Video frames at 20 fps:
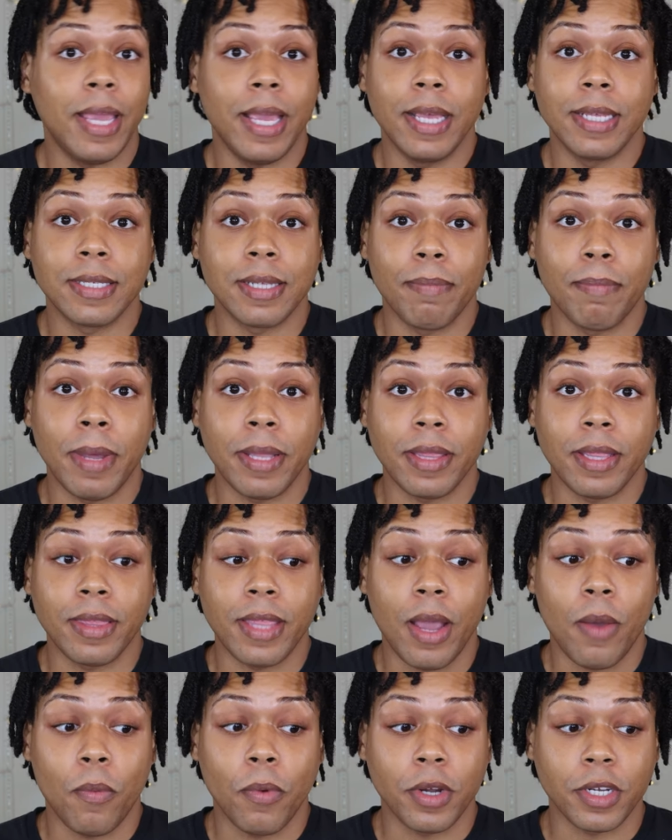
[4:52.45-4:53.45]
It's a method
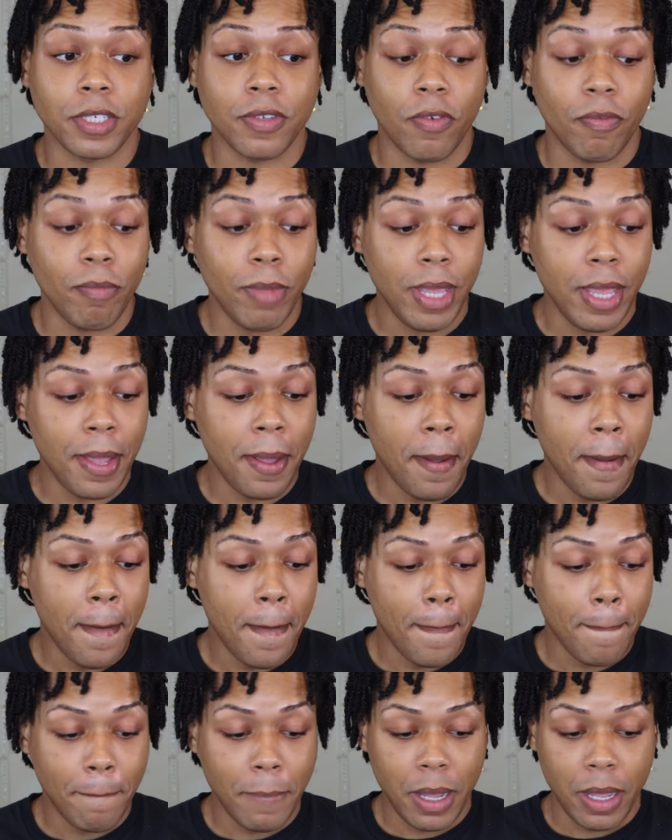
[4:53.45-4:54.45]
that works for me,
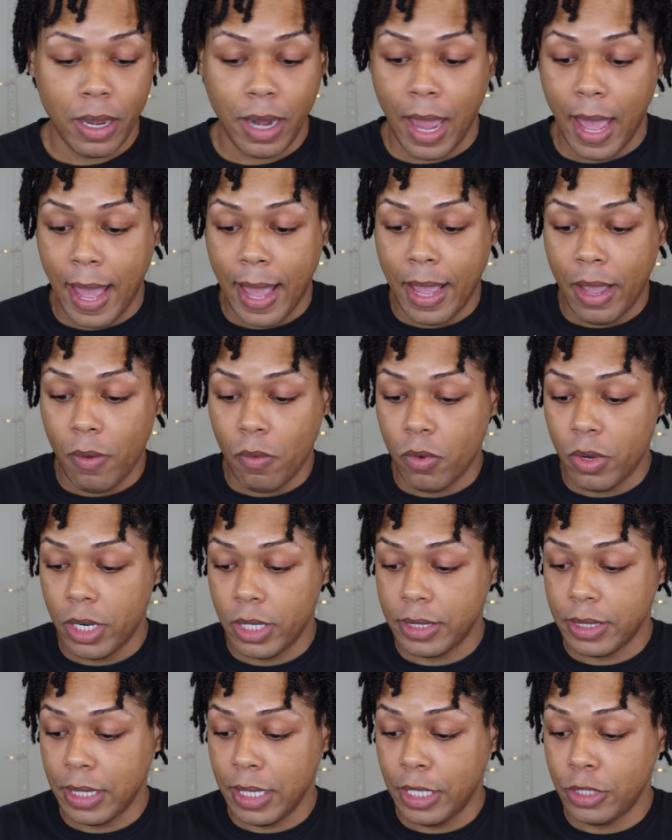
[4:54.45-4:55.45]
but I
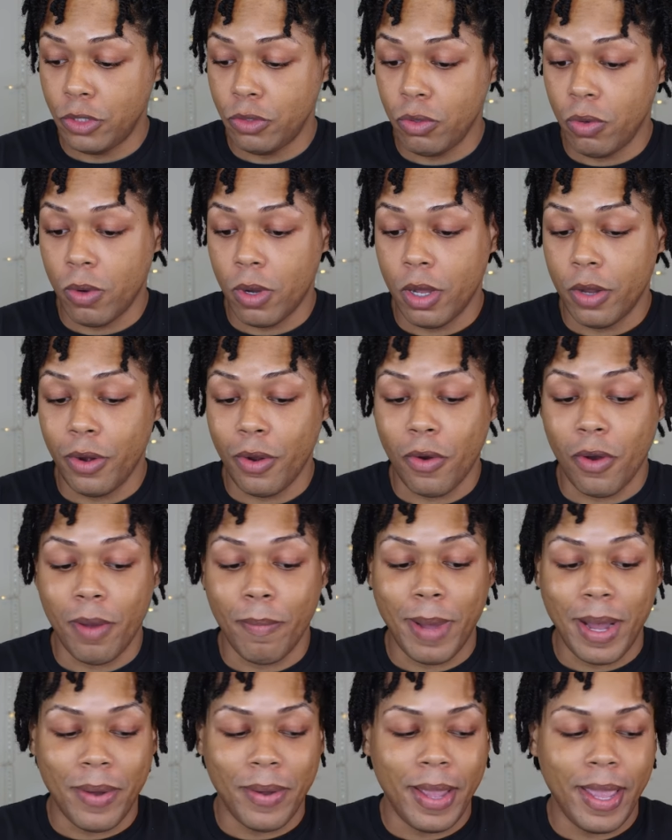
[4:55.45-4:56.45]
wanted to let you all know
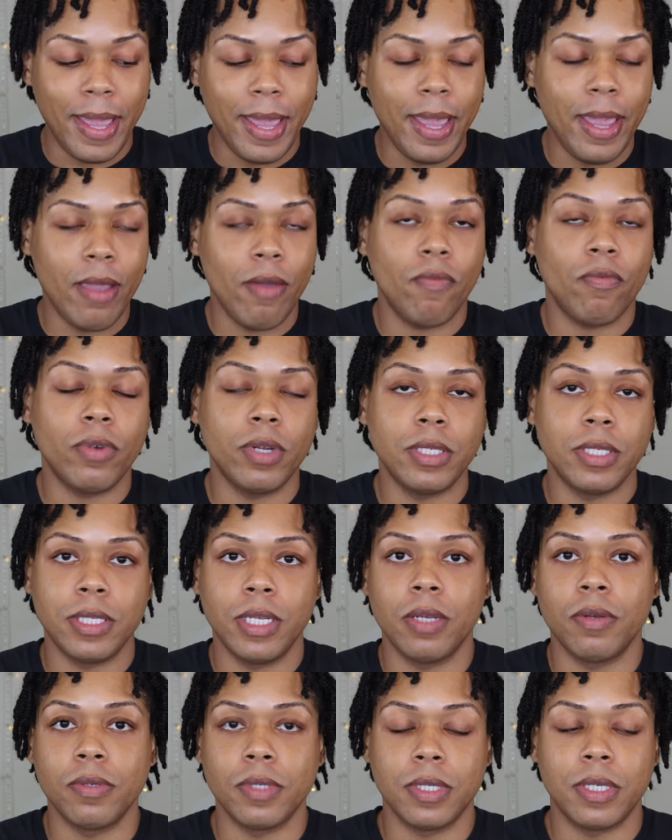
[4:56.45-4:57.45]
about every
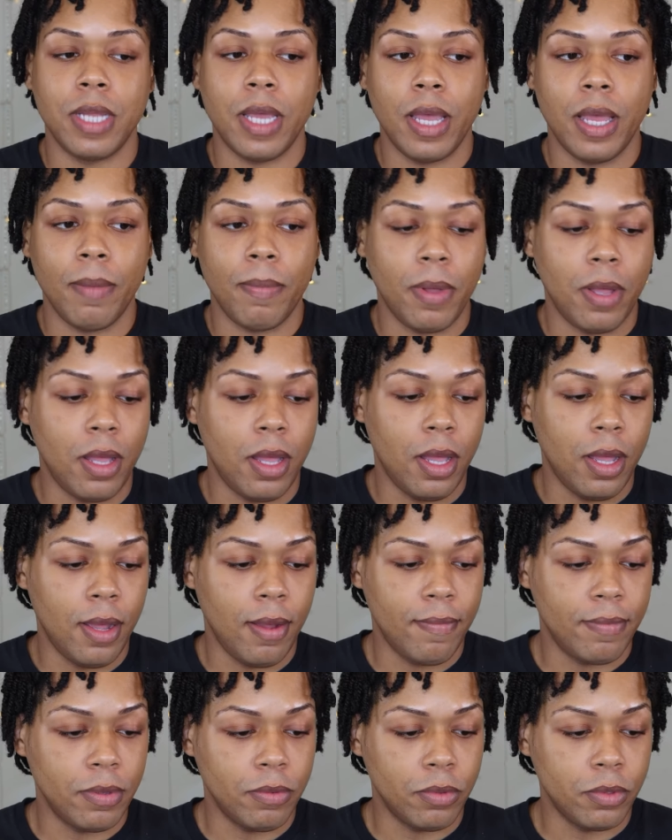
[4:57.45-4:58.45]
single step
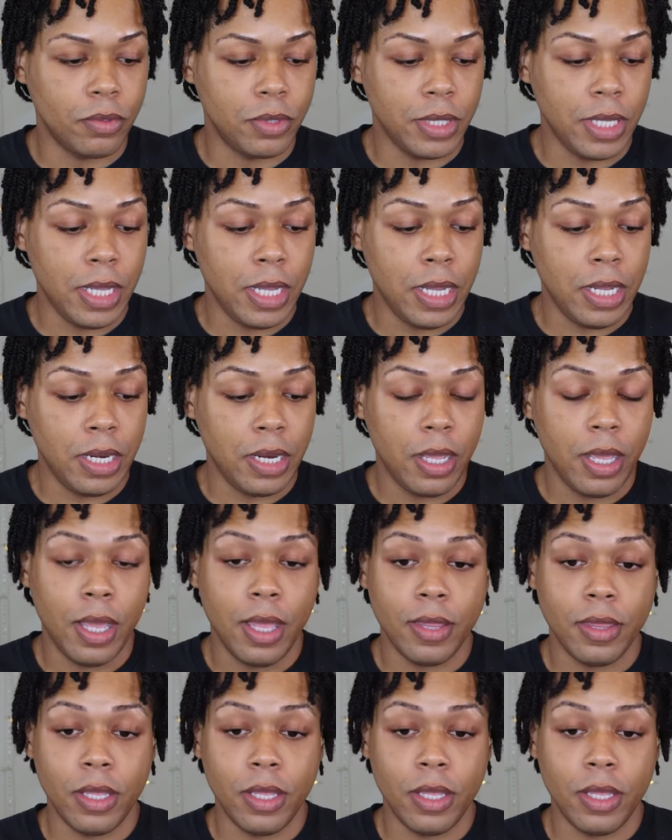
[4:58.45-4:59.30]
of the routine.